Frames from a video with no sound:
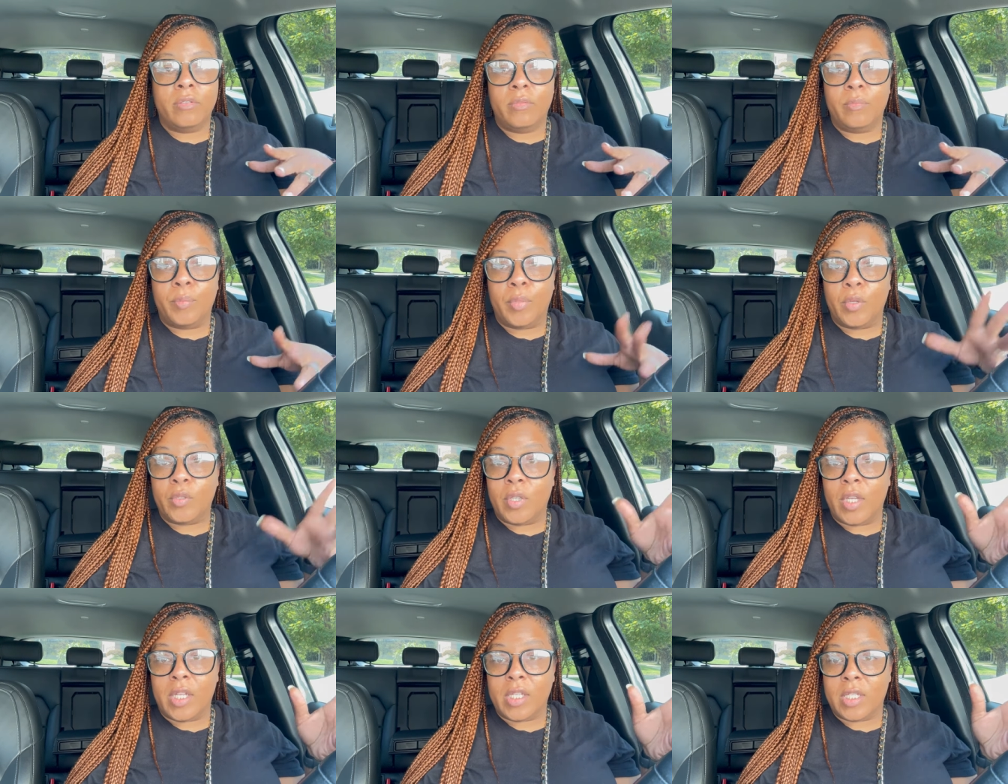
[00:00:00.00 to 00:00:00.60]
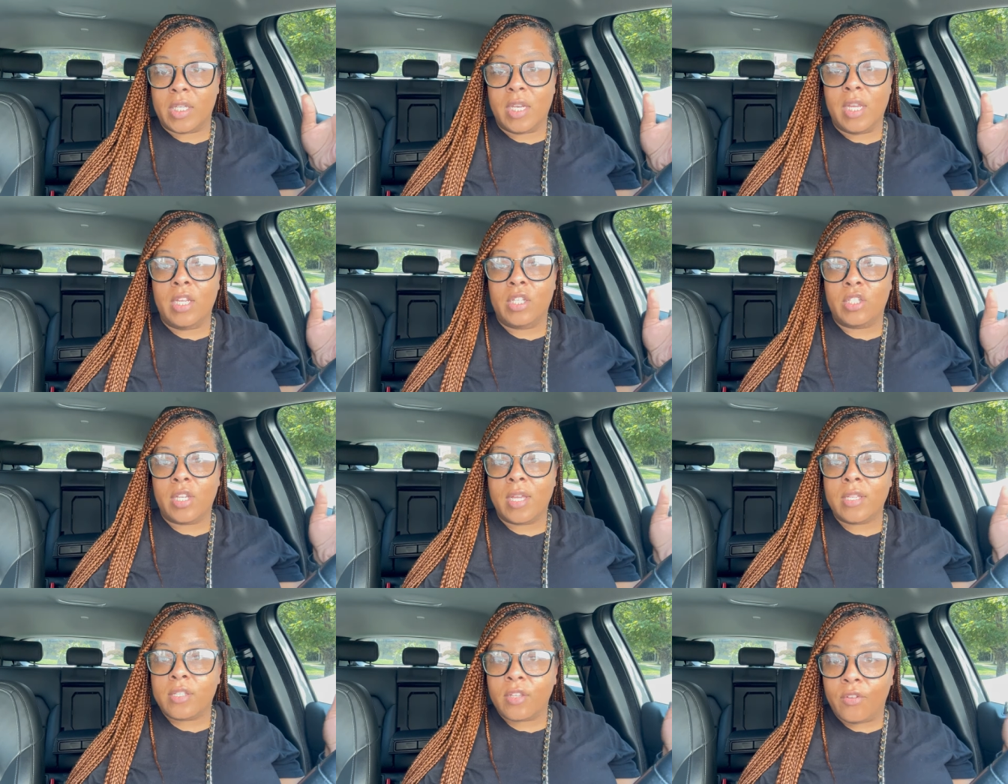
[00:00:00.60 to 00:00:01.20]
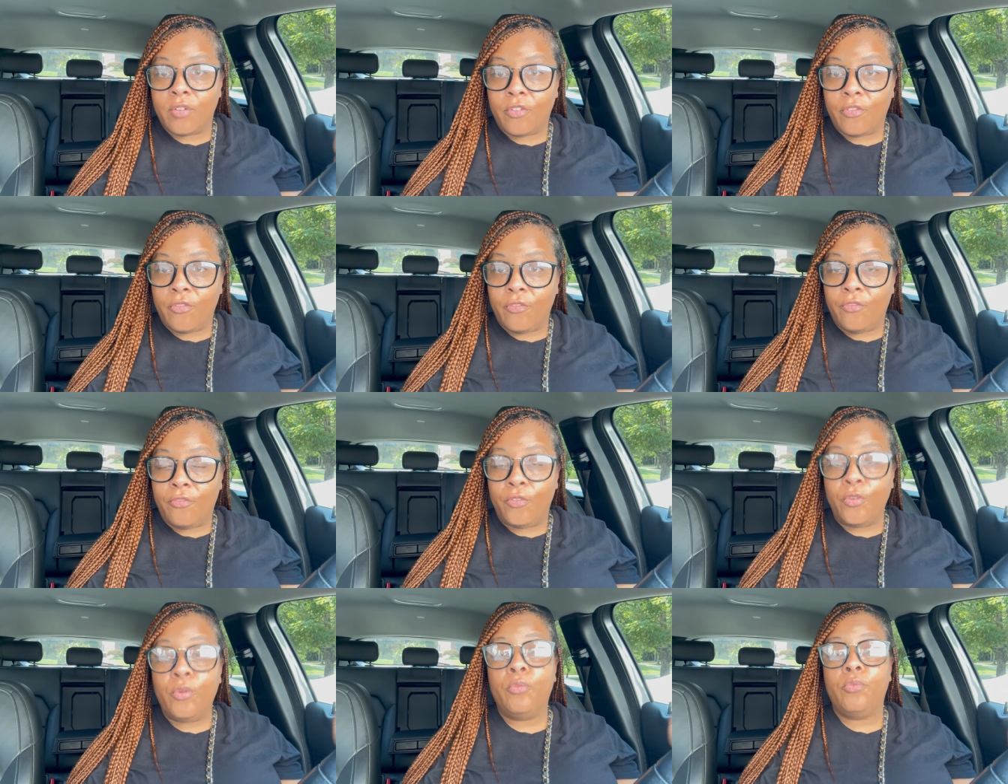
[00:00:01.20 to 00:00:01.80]
building his niche as a
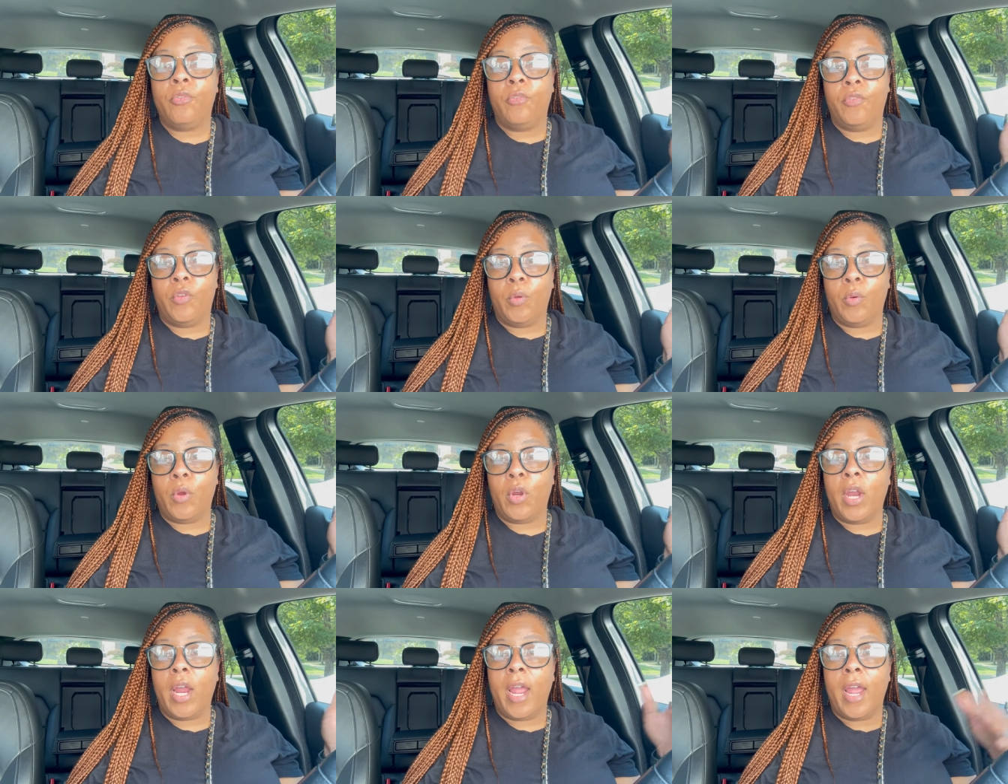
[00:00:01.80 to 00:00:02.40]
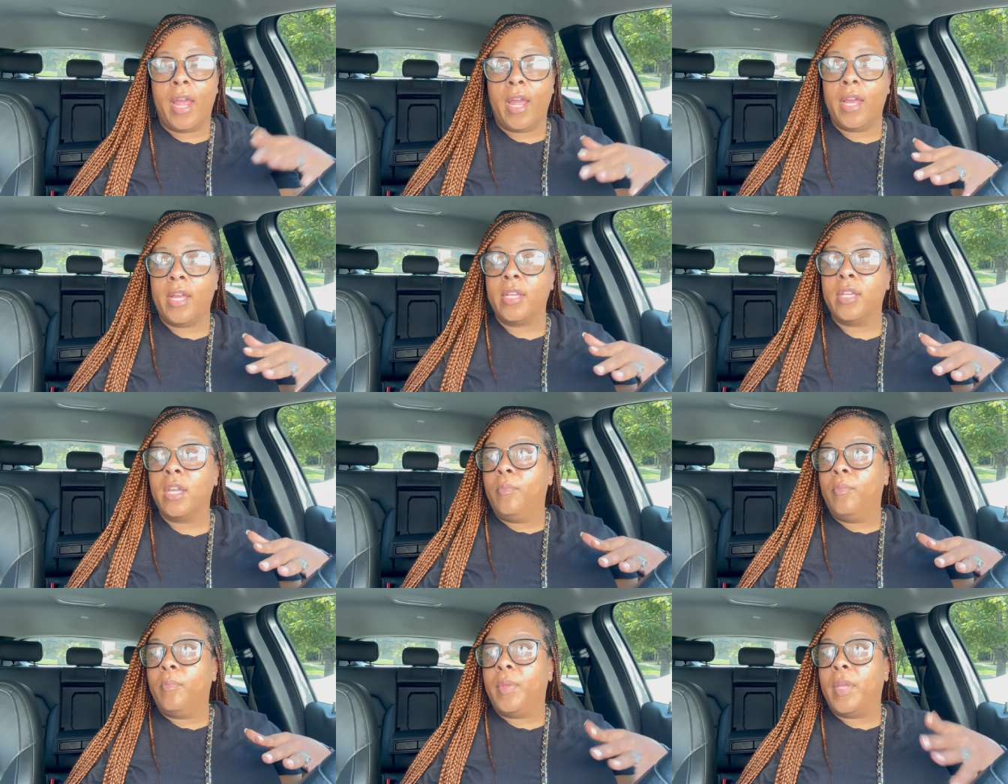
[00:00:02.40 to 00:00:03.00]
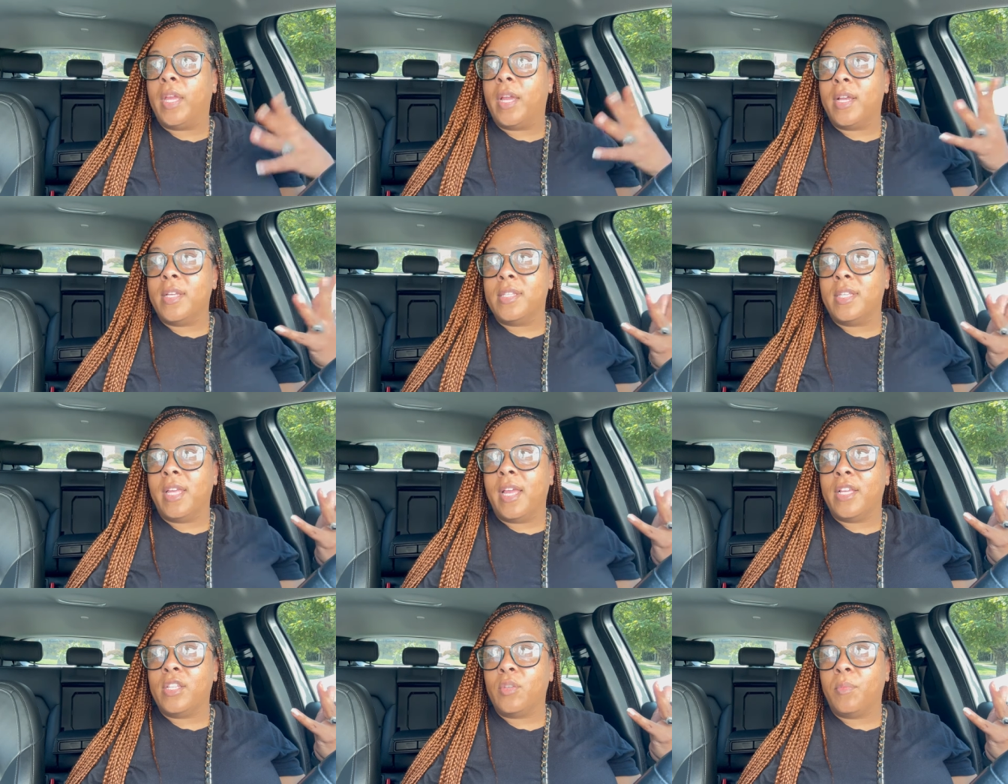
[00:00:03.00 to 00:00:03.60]
food reviewer. And because
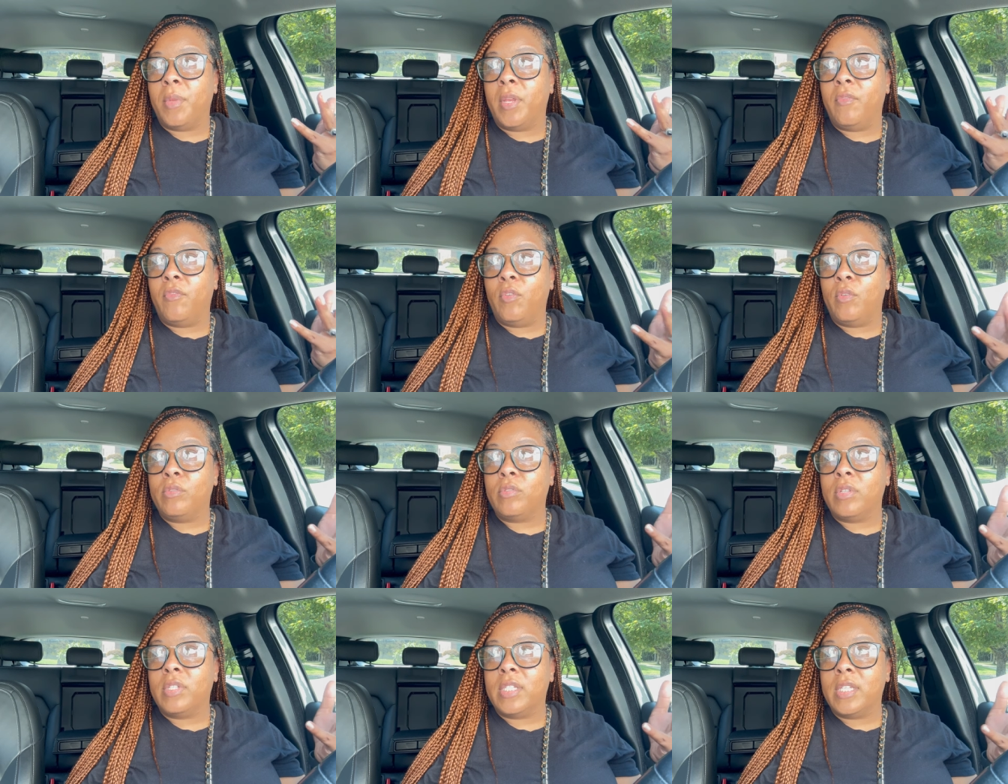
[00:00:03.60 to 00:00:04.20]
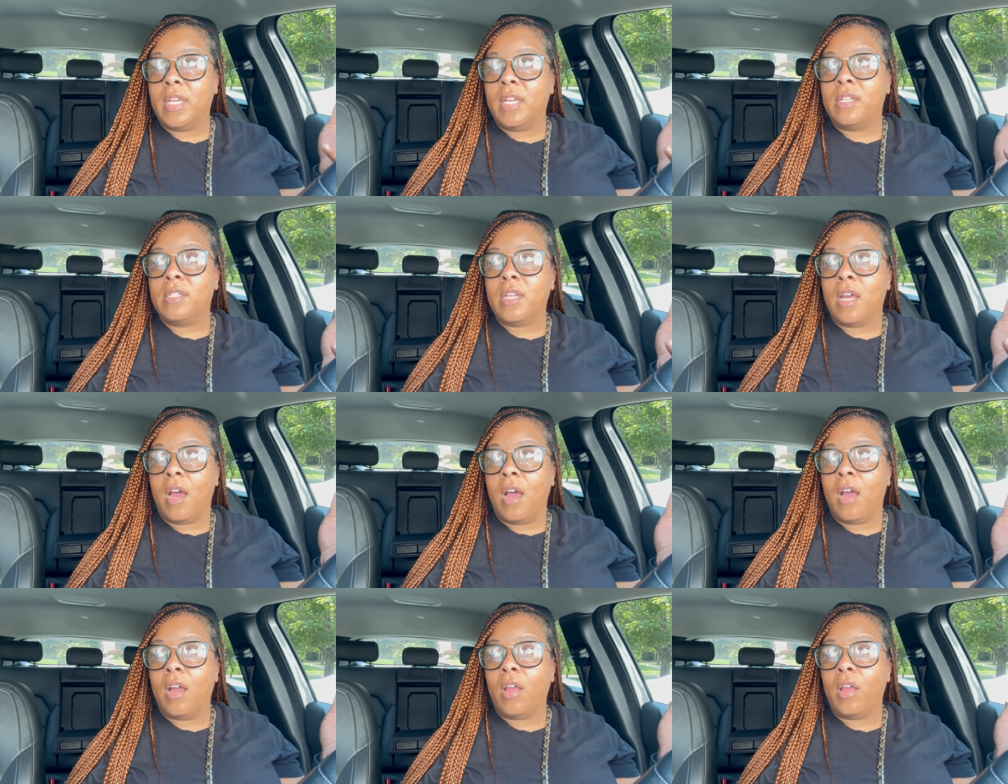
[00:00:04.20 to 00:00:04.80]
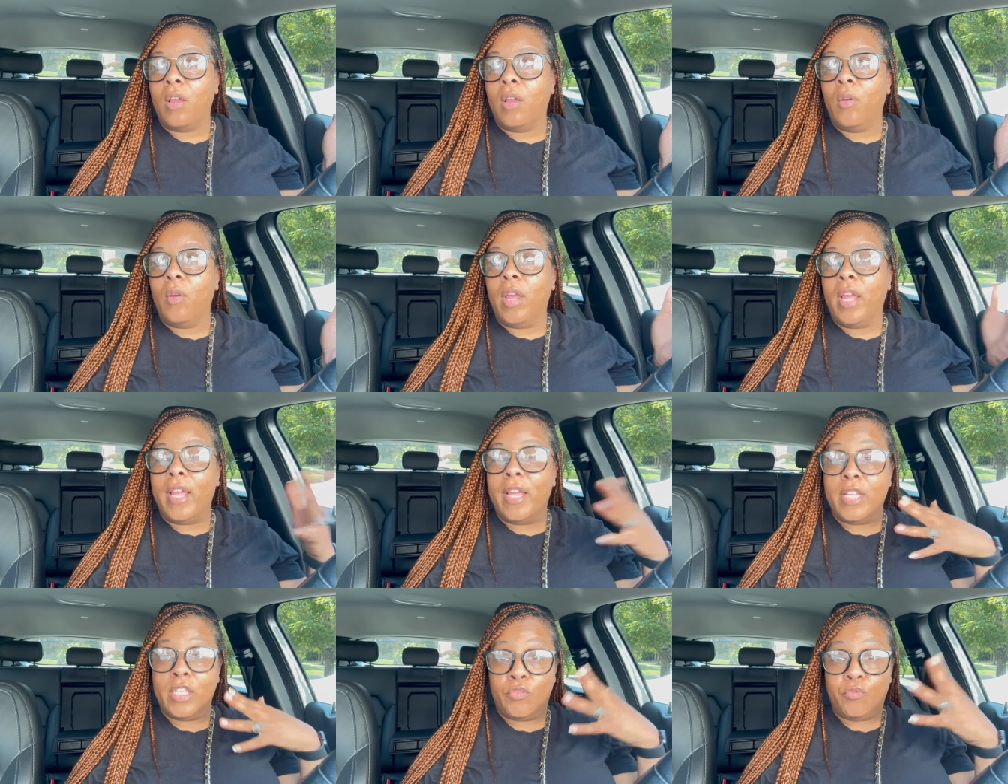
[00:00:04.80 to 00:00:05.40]
he had so many views on TikTok,
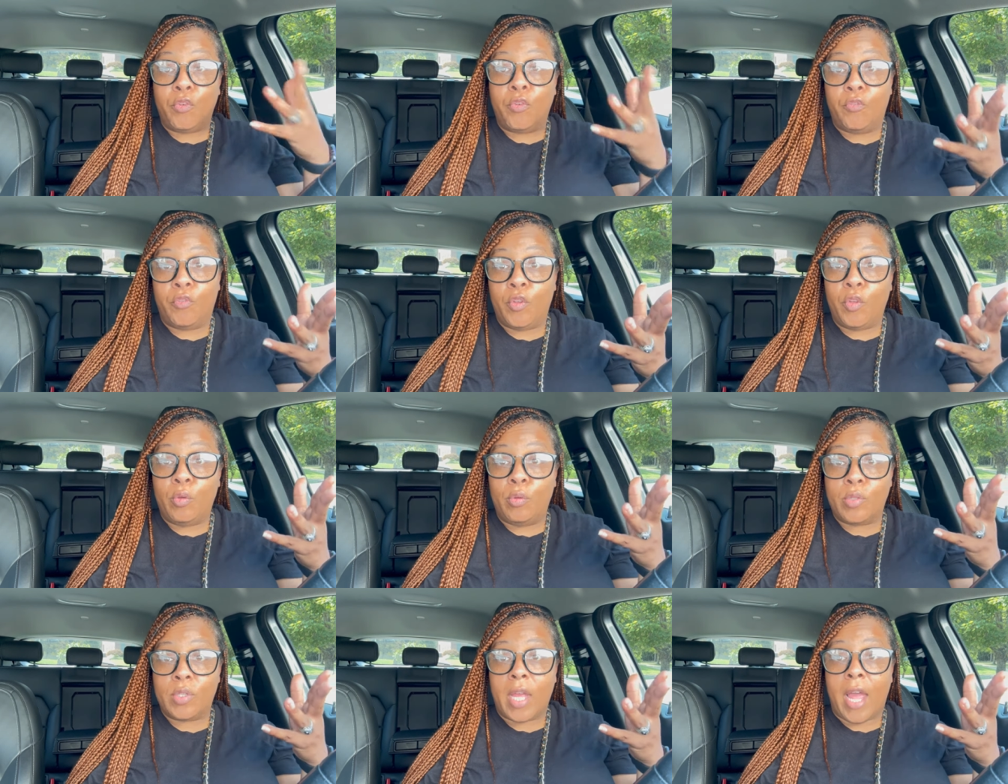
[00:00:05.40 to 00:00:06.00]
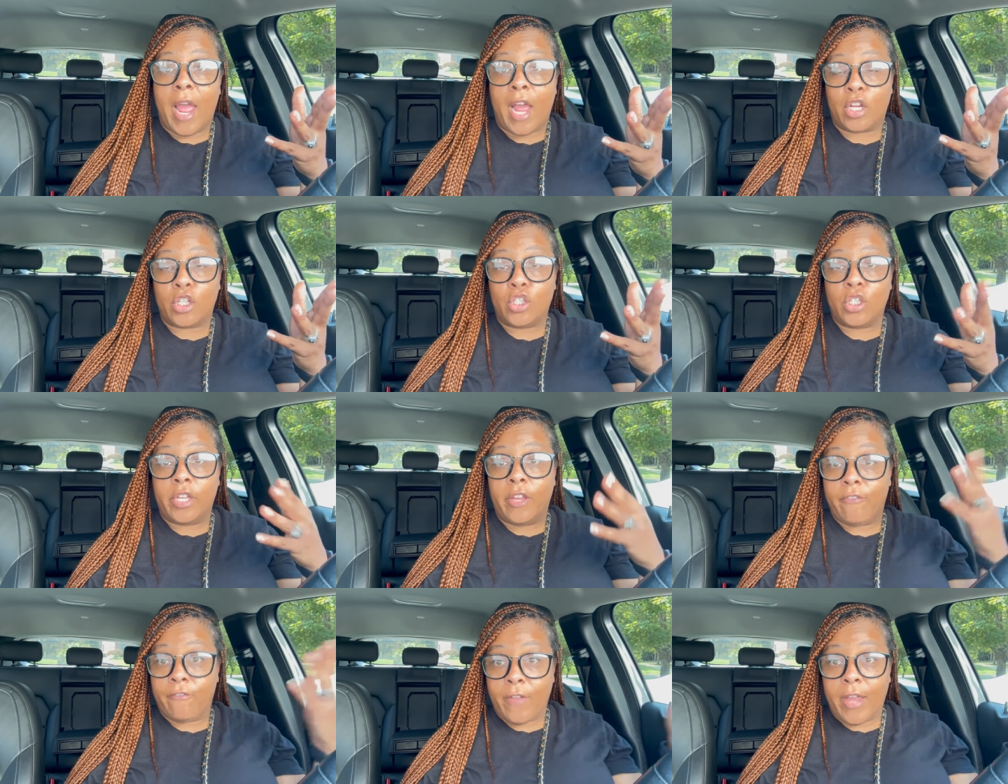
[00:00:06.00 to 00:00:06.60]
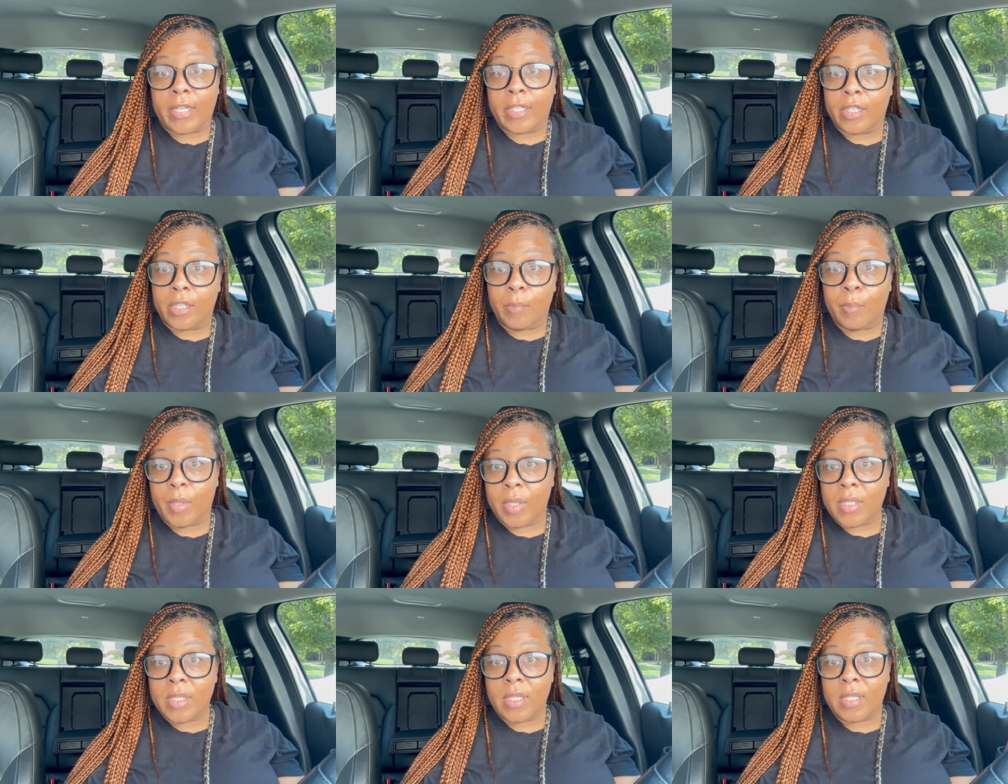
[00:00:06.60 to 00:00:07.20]
his reviews actually affected the
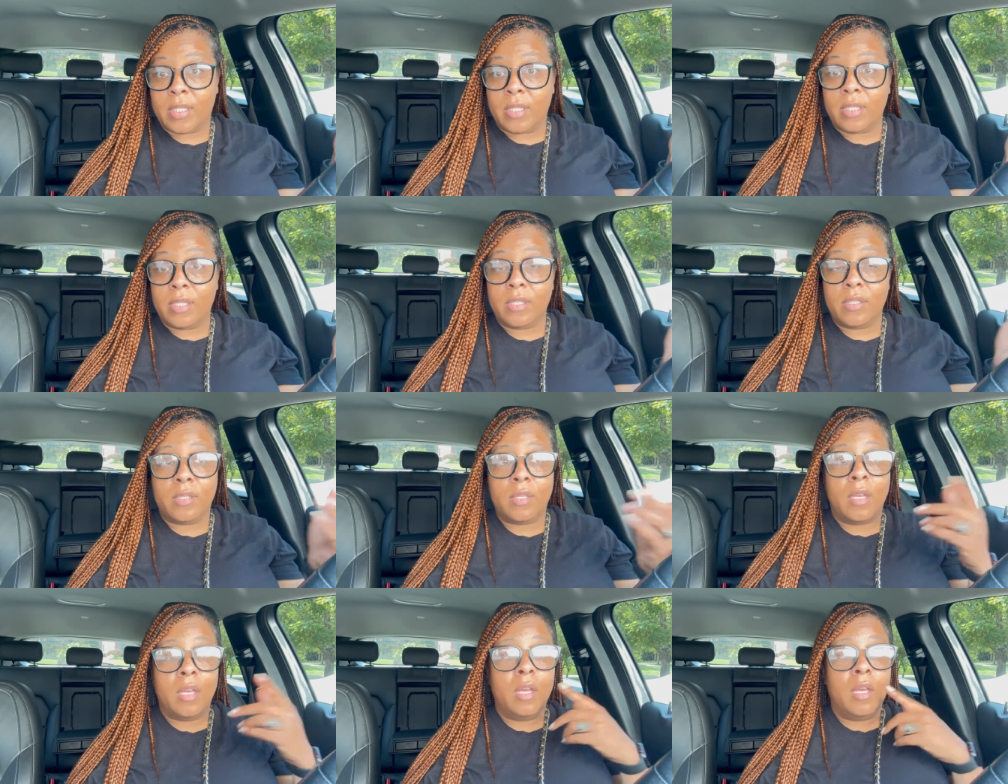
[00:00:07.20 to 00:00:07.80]
businesses